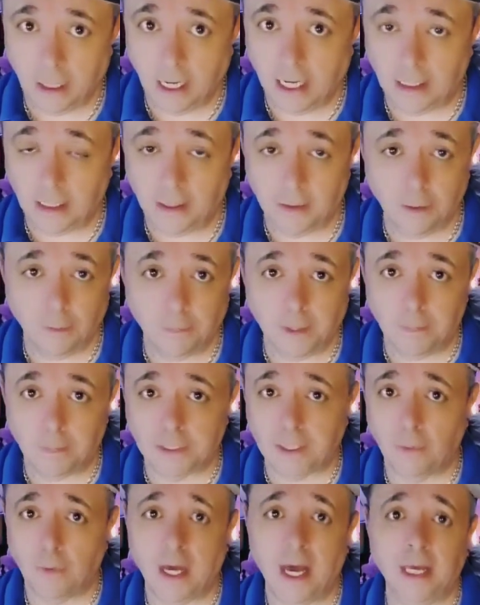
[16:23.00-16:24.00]
People say, well, I
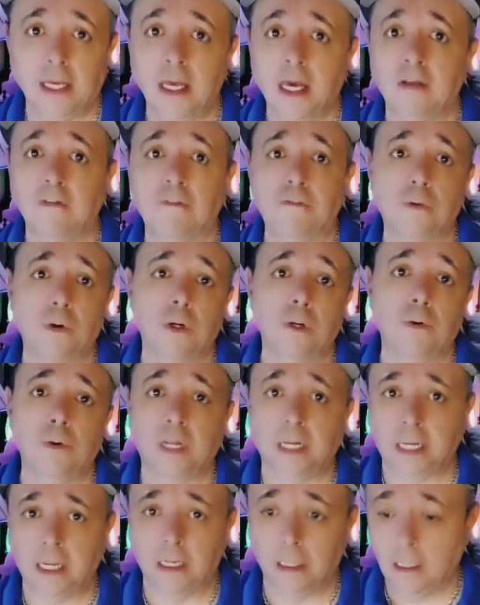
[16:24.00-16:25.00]
can't afford a reading.
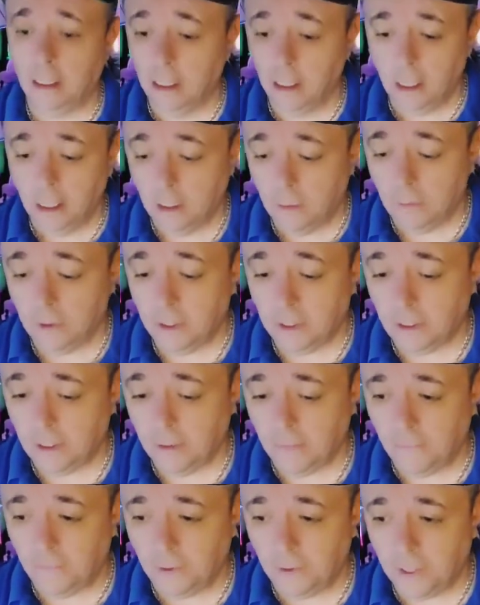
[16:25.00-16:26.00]
Well, if you
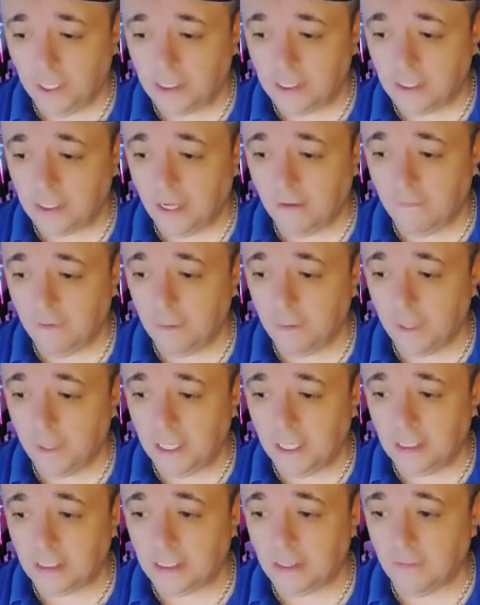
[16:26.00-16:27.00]
can save your money instead of
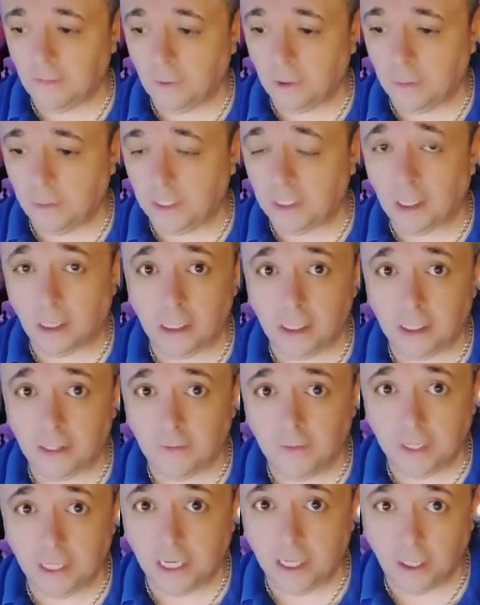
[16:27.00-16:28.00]
going to McDonald's every day, you
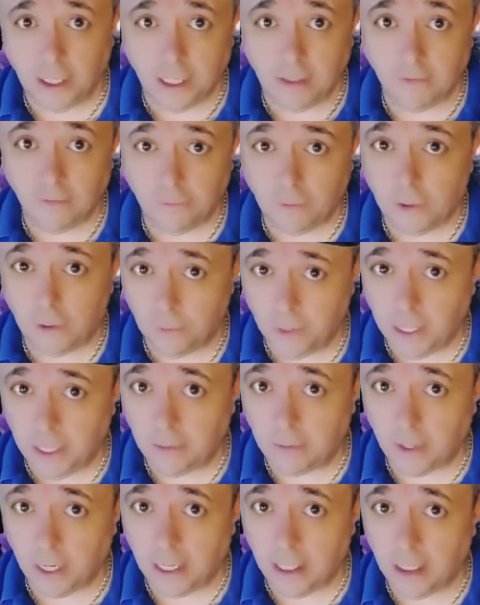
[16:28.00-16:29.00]
can afford a reading, right?
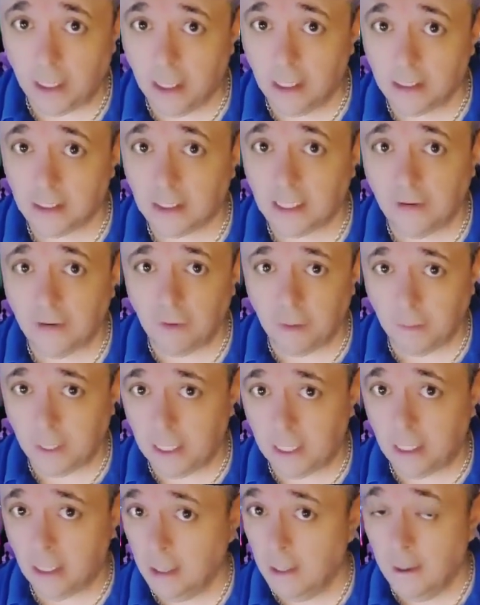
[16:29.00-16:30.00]
Save your money.
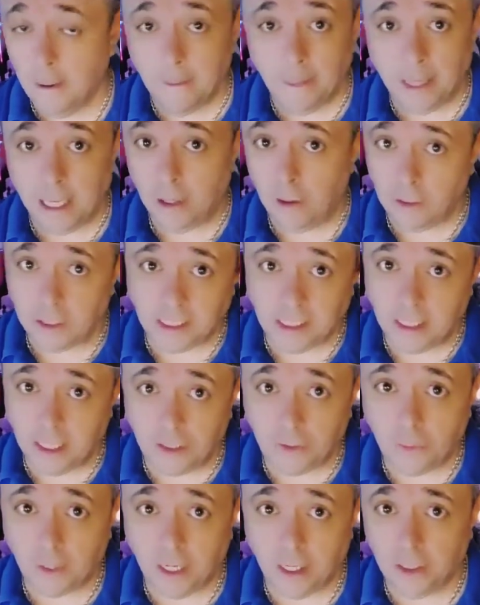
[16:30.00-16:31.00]
You don't say that to a
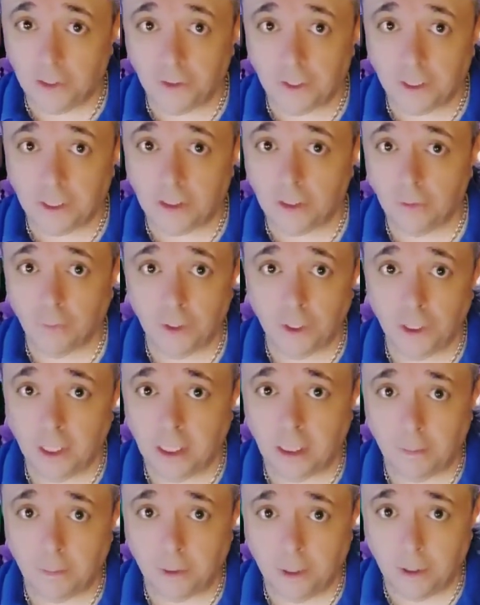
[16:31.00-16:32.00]
hairdresser when you get in a
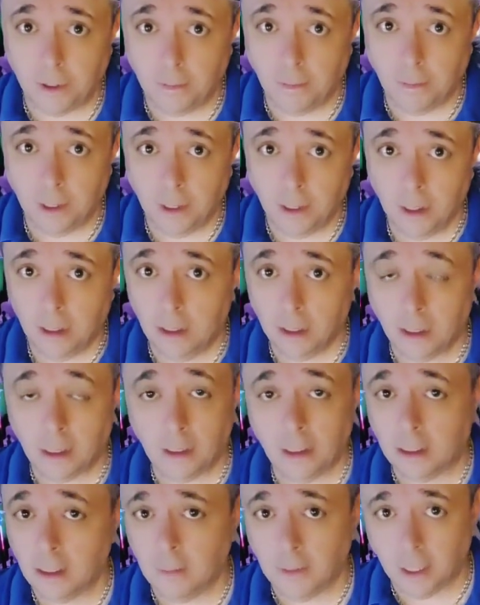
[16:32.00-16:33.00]
perm. Come
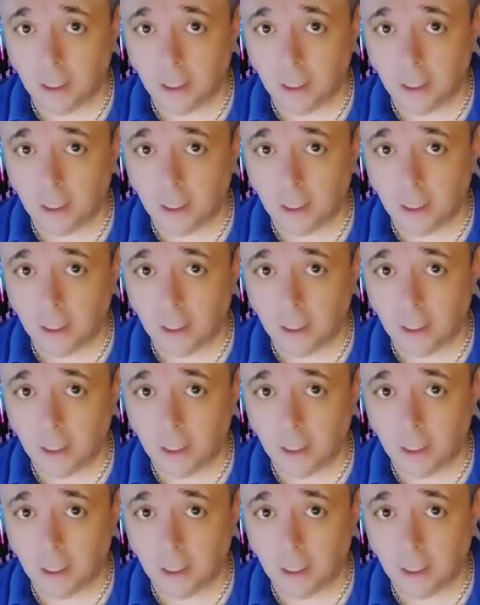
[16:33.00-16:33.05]
on.